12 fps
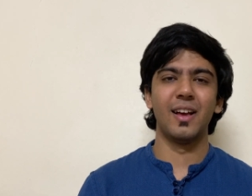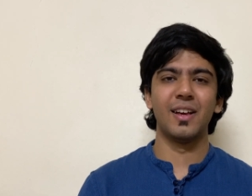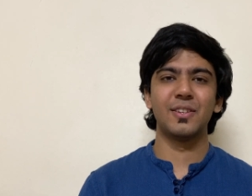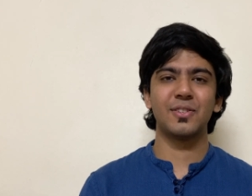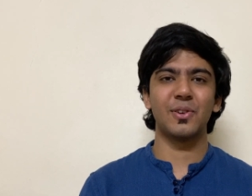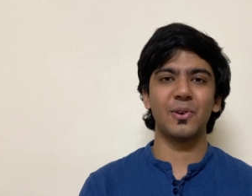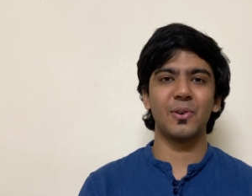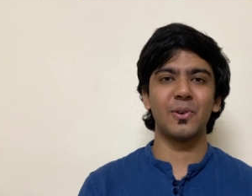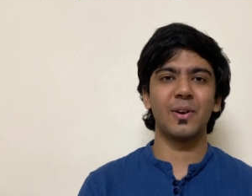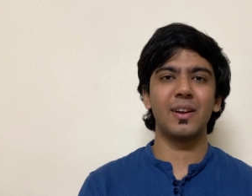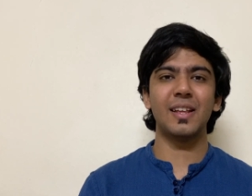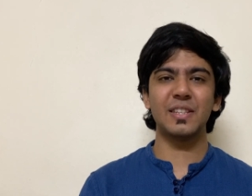
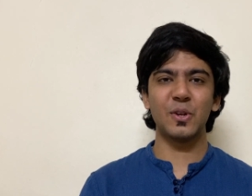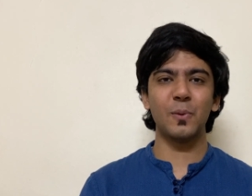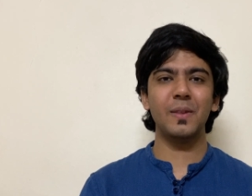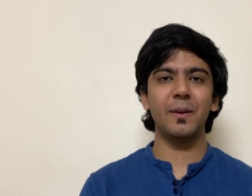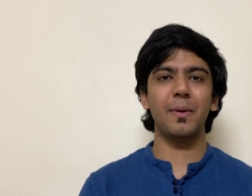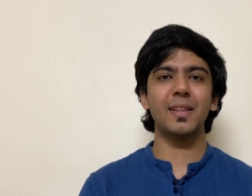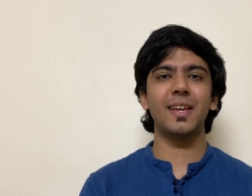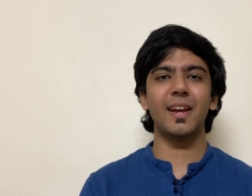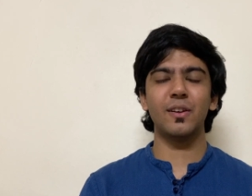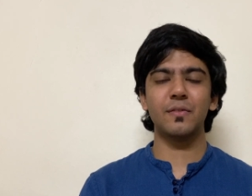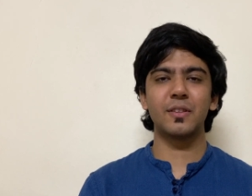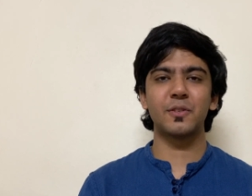So let's hope that by the
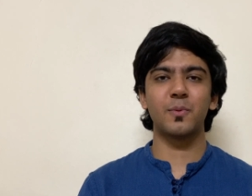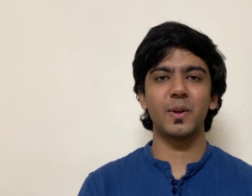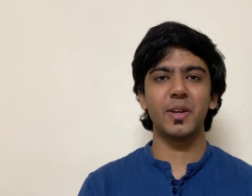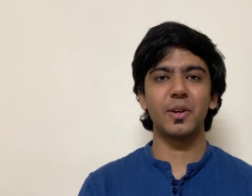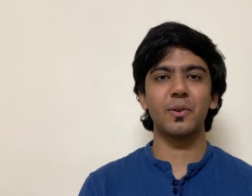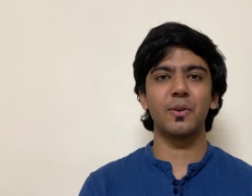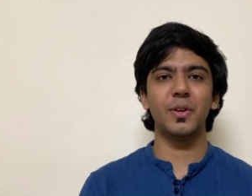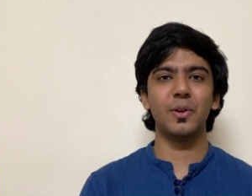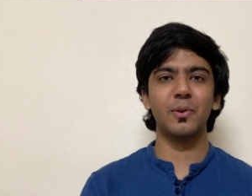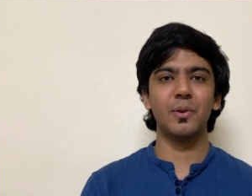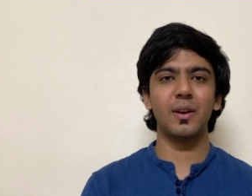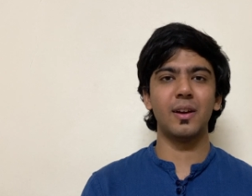end of this video,
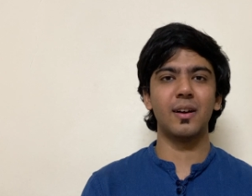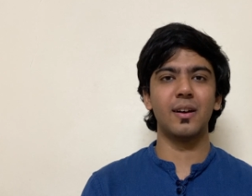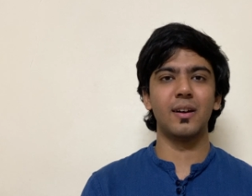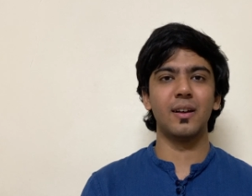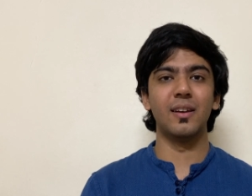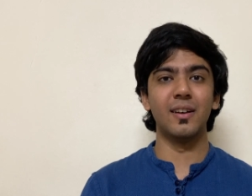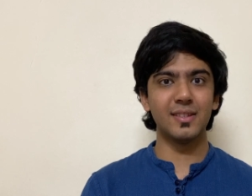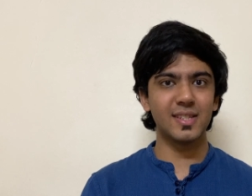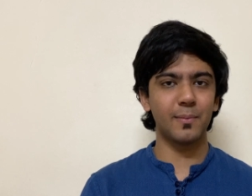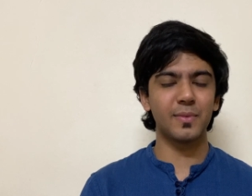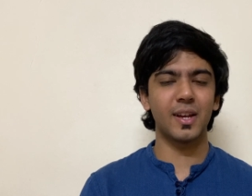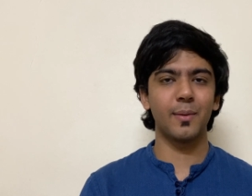you'll learn
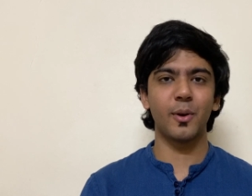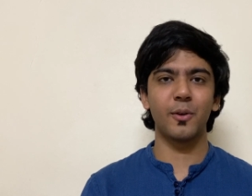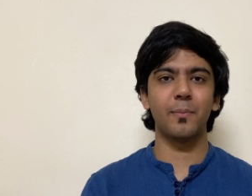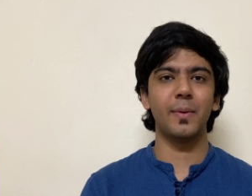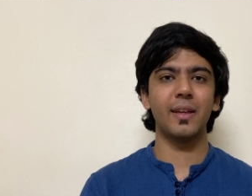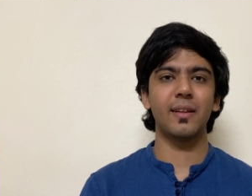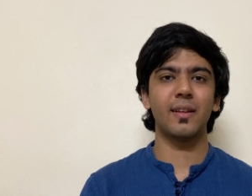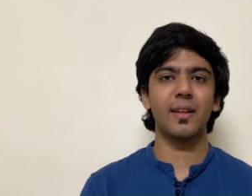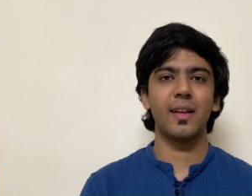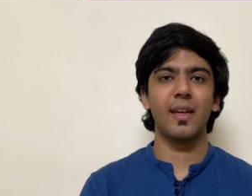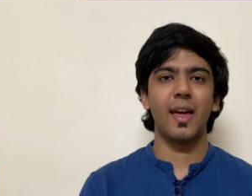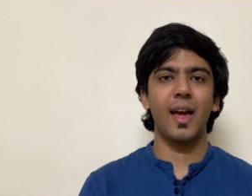something about me
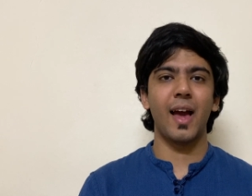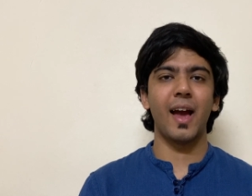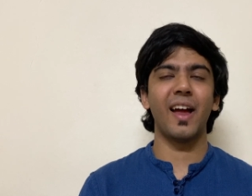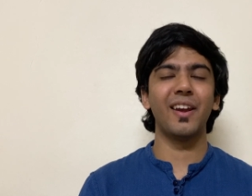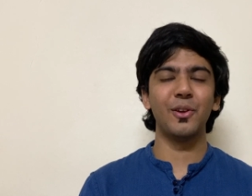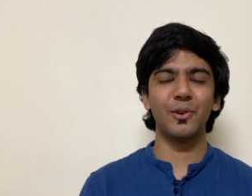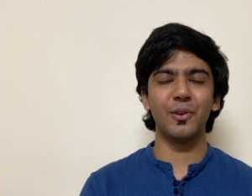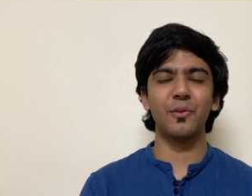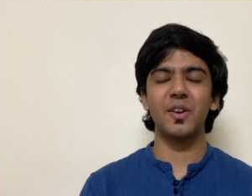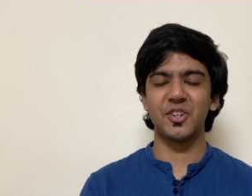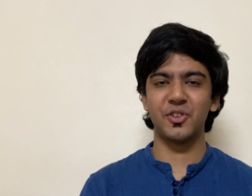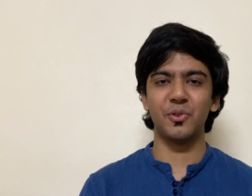and you'll
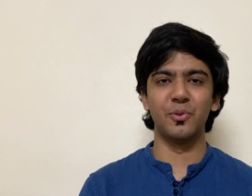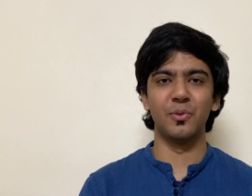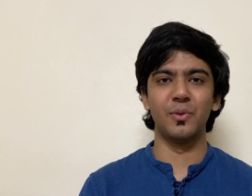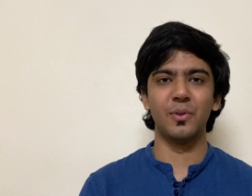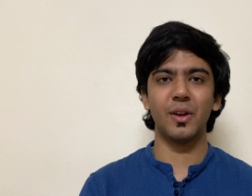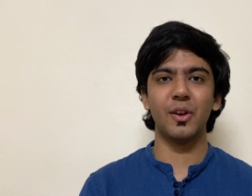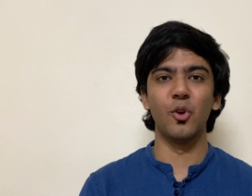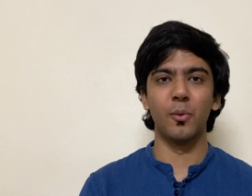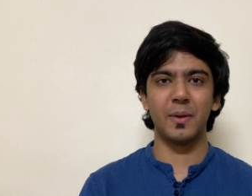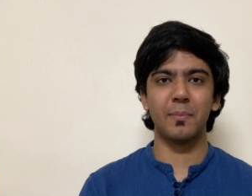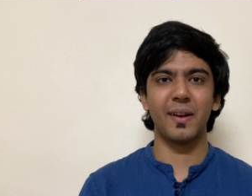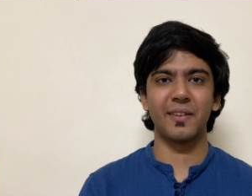wish to know
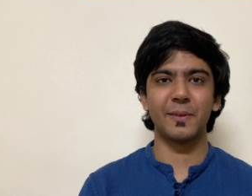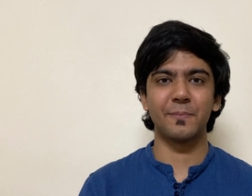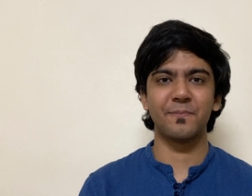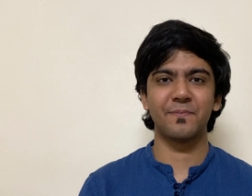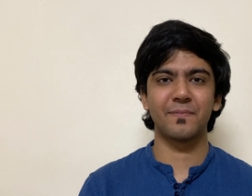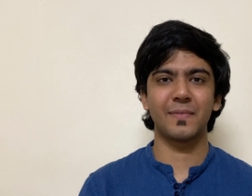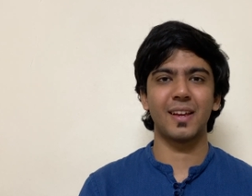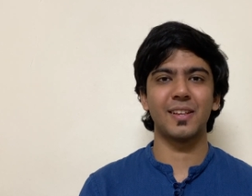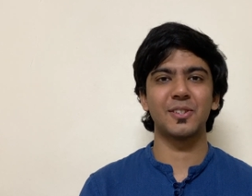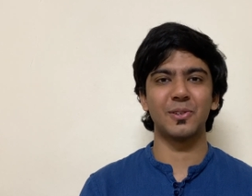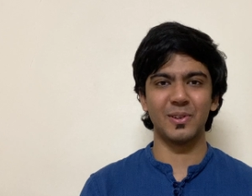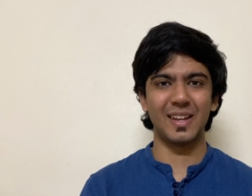me better.
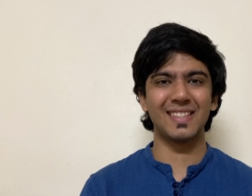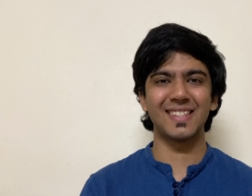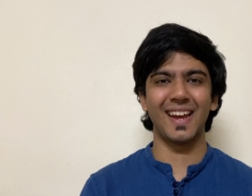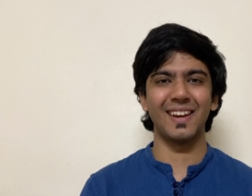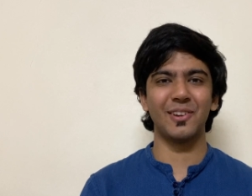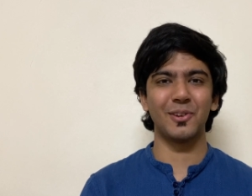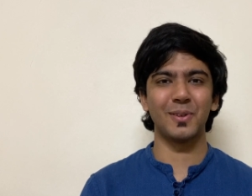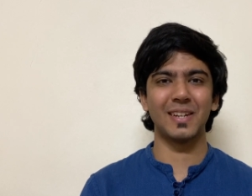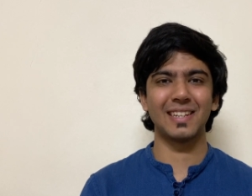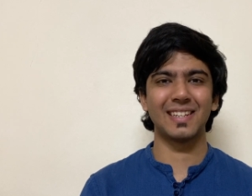So let's get into it.